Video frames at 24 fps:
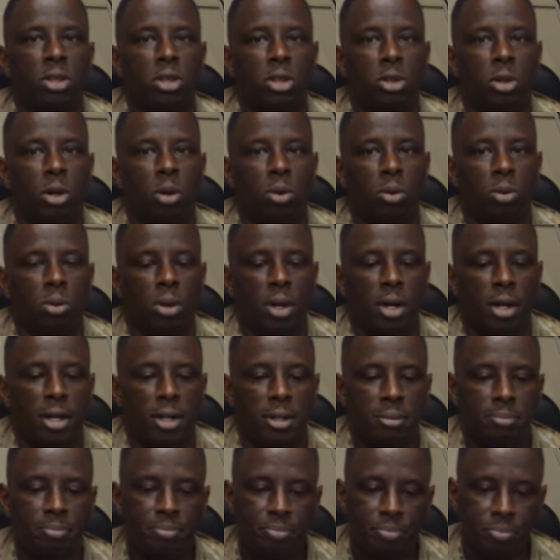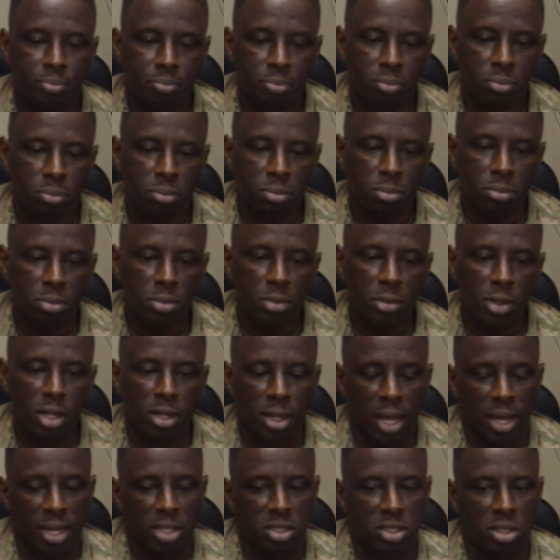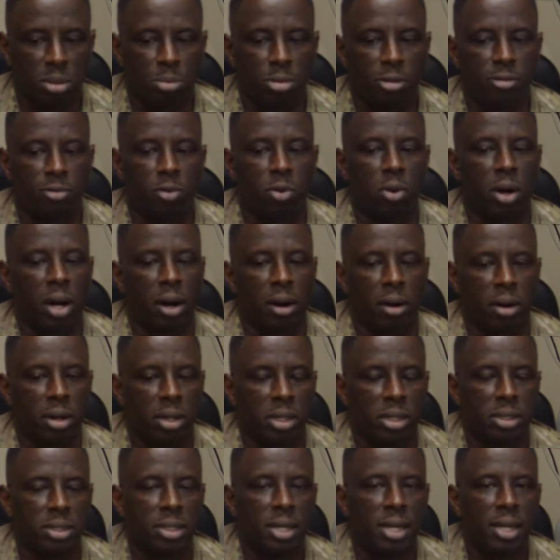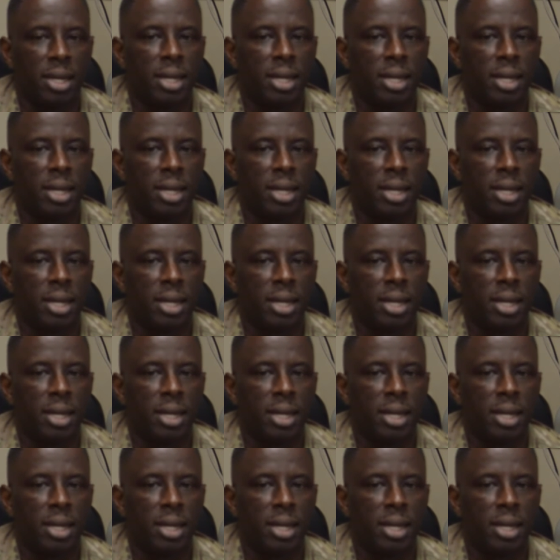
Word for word: you know, um, like I said before, arrogant,